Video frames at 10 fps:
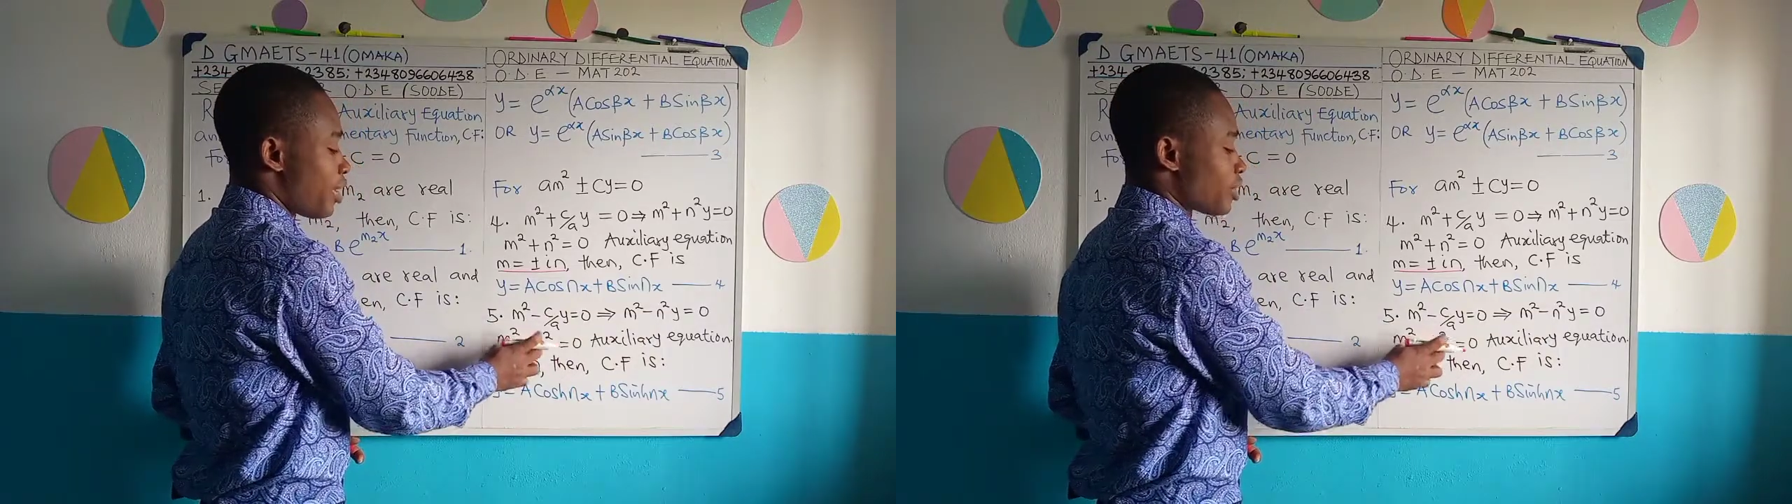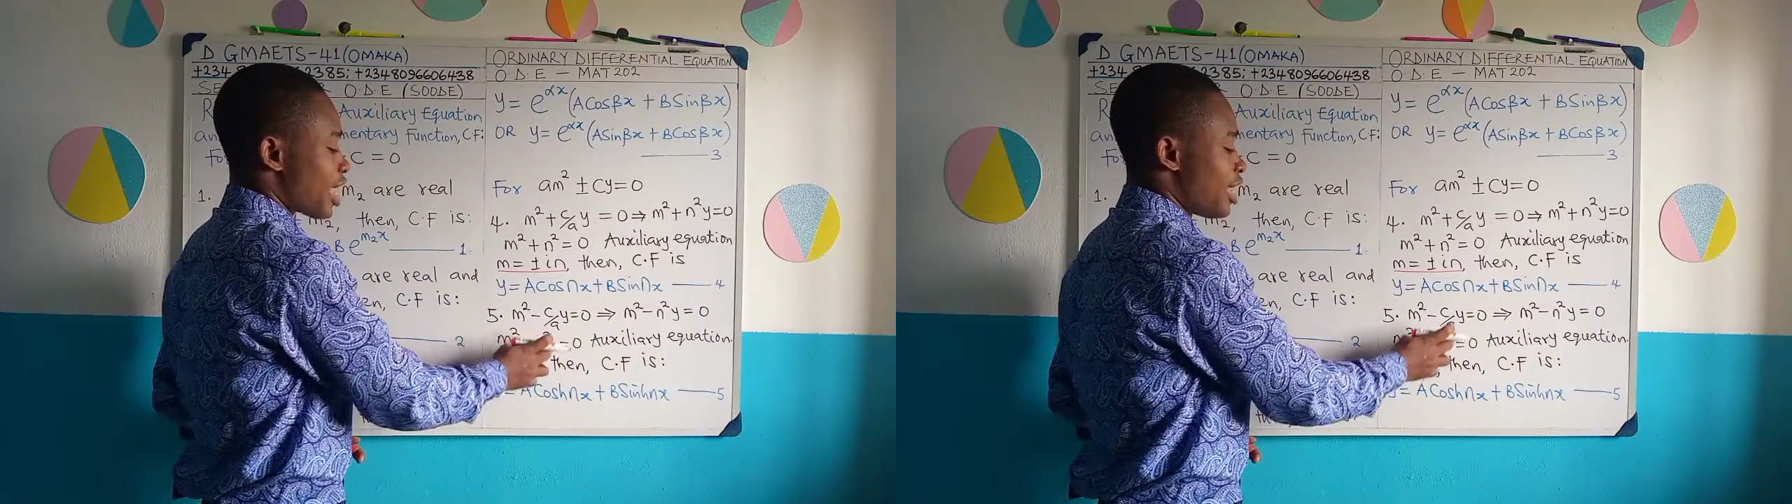
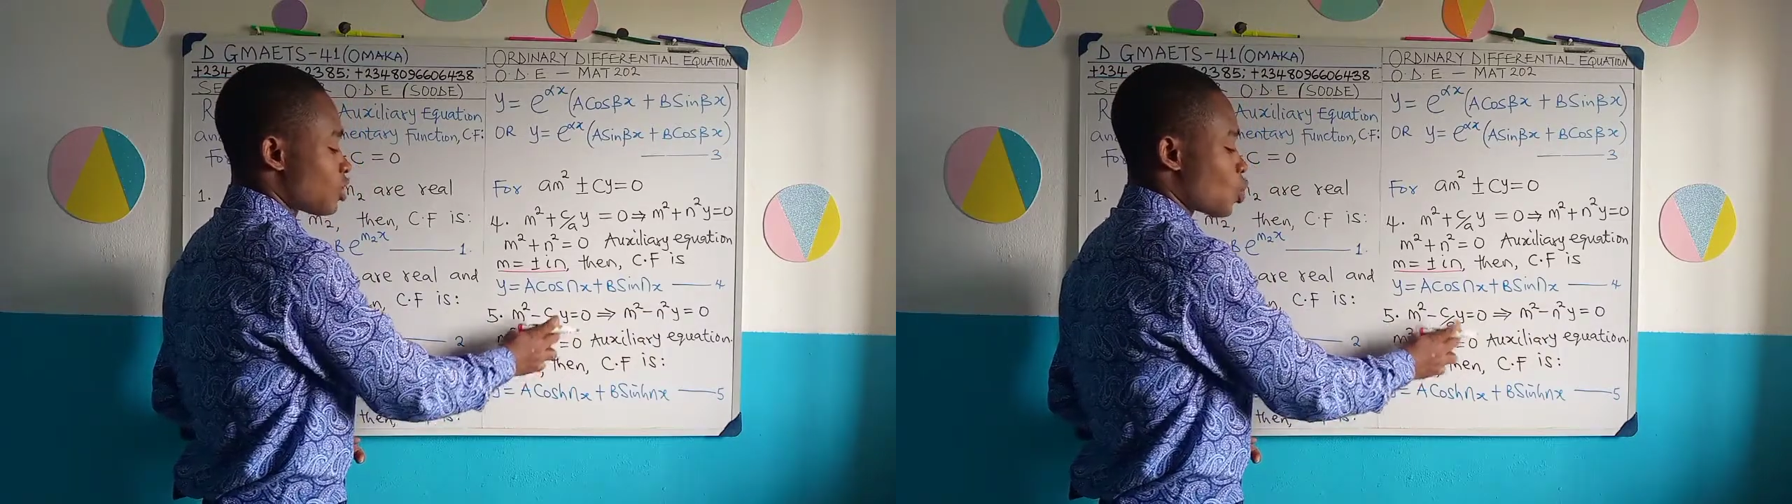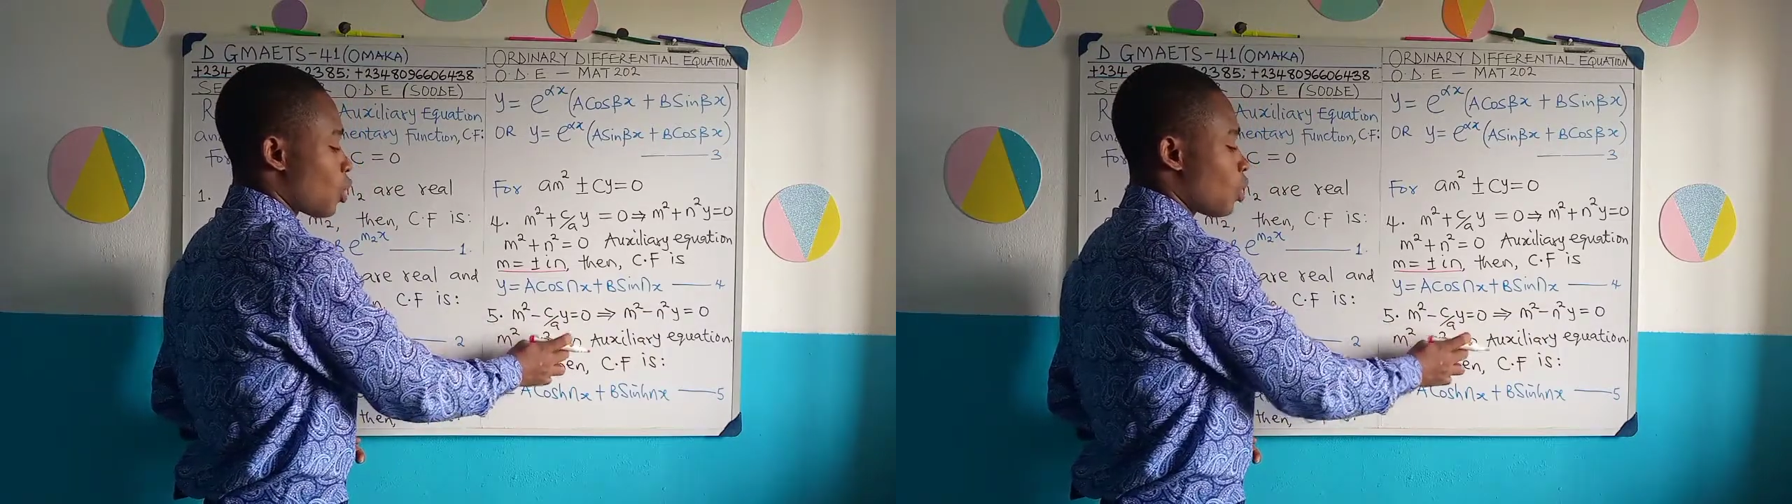minus n
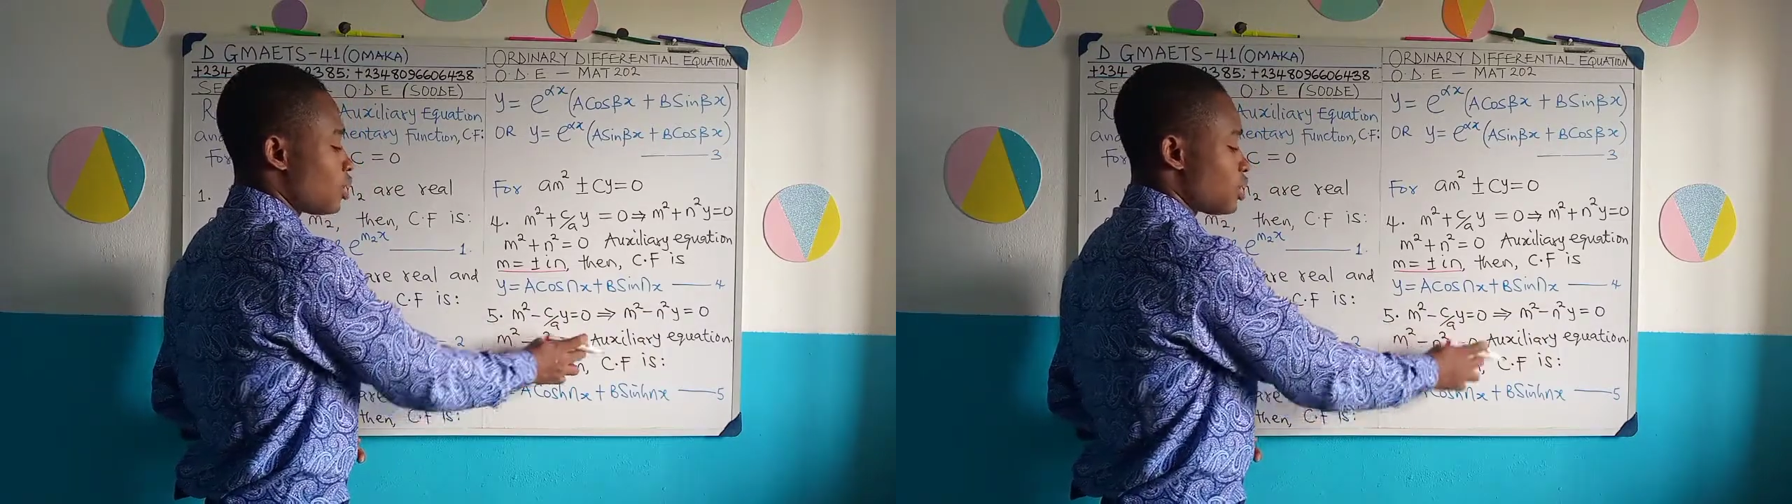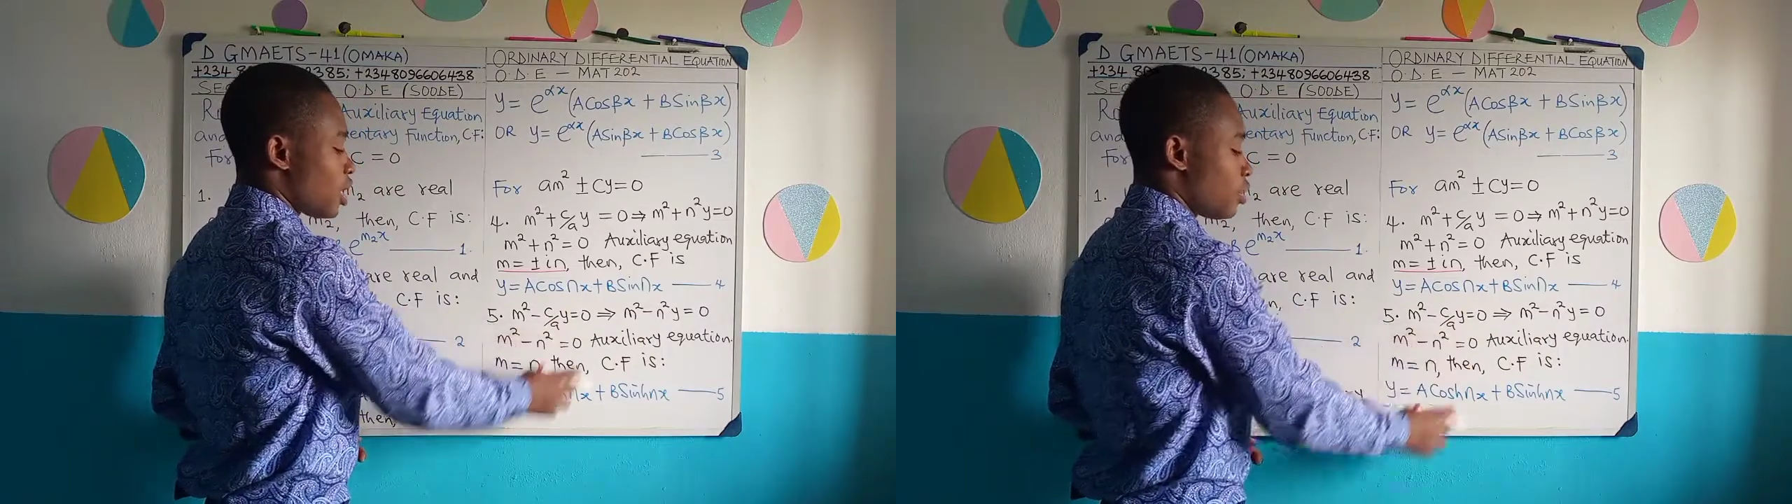squared equal
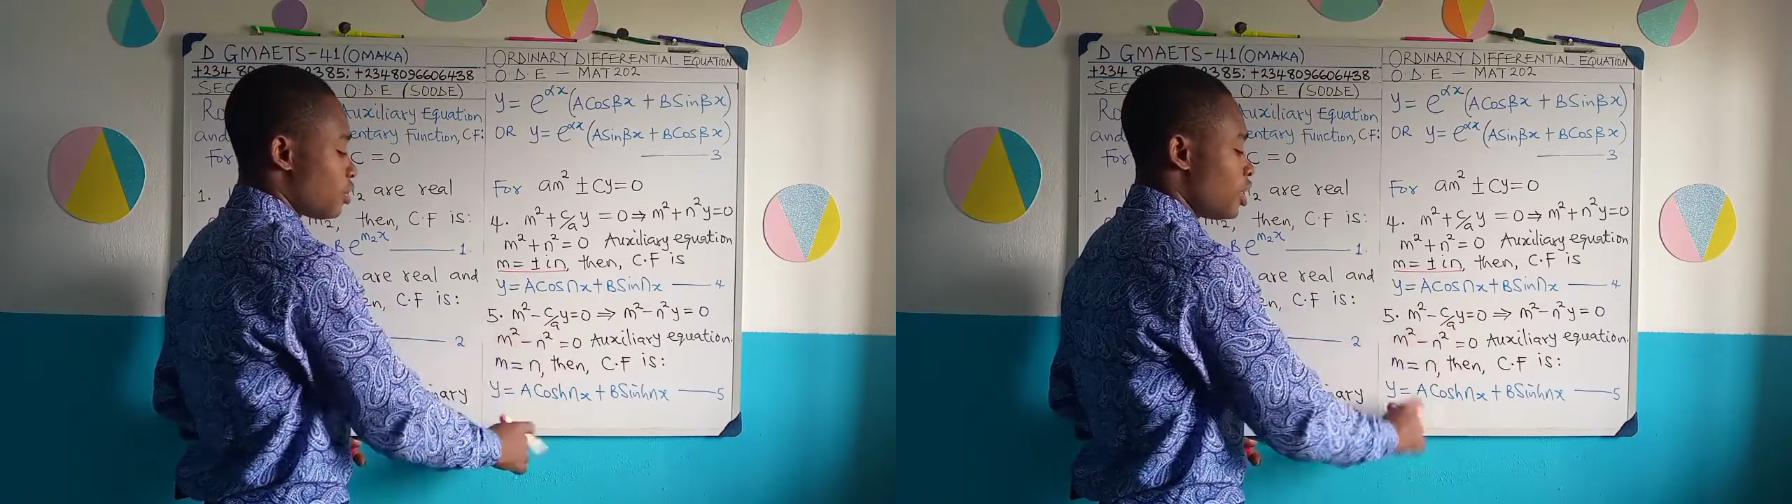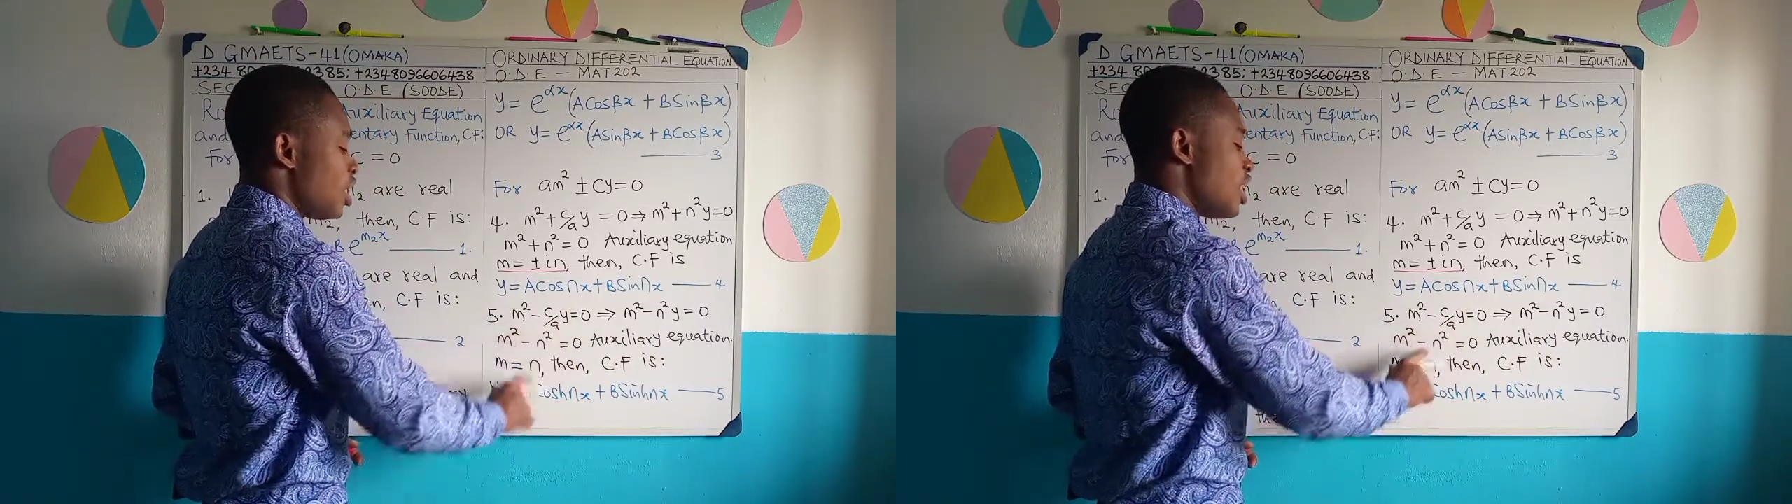to
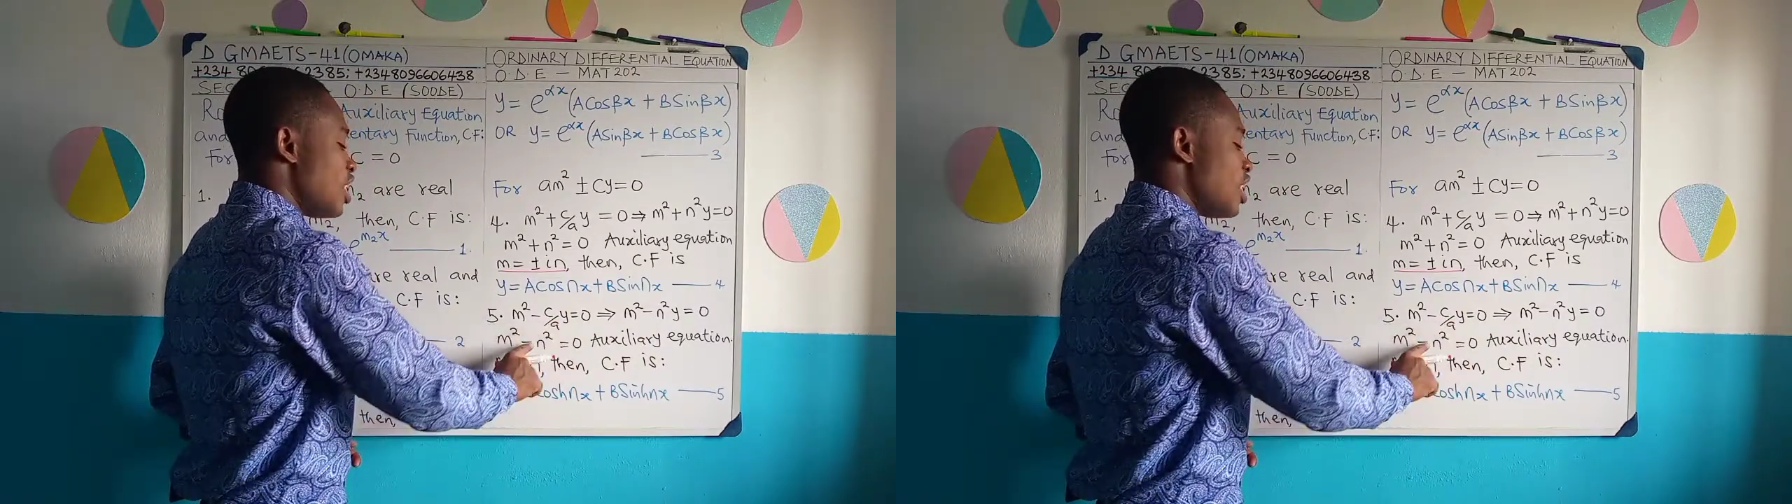0.